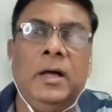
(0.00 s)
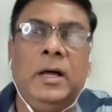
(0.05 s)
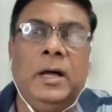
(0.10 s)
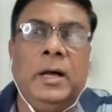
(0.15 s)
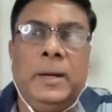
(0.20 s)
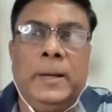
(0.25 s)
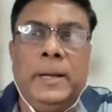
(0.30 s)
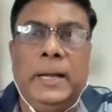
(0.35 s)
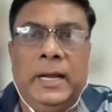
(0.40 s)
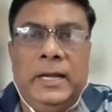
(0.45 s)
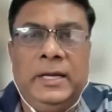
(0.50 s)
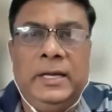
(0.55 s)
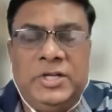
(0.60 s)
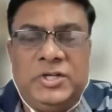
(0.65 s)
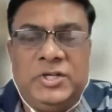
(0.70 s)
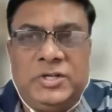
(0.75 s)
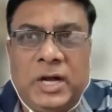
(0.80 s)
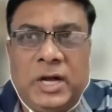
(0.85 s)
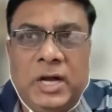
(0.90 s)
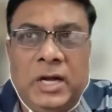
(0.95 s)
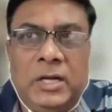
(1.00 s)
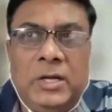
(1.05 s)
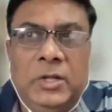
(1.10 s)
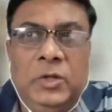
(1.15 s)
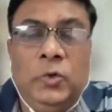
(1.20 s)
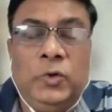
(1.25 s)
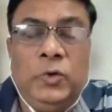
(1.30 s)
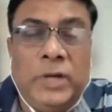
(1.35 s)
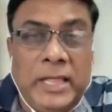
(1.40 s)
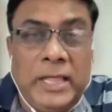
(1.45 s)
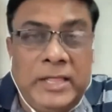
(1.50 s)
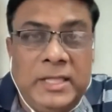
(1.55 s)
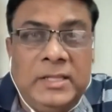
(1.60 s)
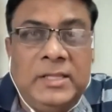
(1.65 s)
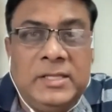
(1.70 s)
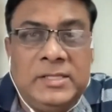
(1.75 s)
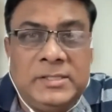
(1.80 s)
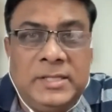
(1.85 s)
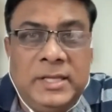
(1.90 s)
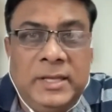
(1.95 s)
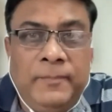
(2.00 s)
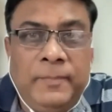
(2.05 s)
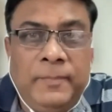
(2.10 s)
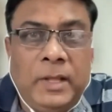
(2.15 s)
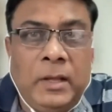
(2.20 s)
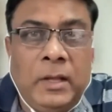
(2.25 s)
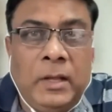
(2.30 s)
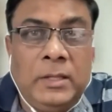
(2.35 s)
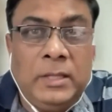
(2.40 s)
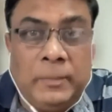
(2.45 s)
and start utilizing this thing,